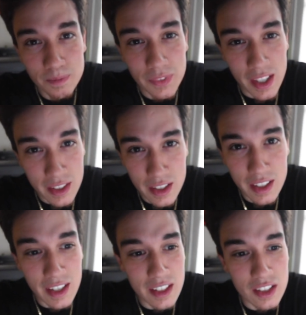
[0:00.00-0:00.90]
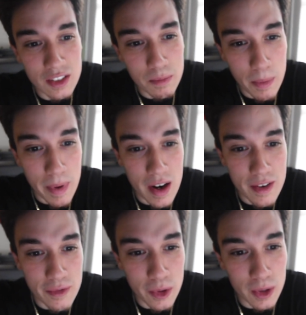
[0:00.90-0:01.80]
and I'm gonna get it
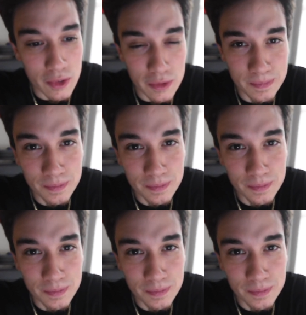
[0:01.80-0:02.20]
prepared for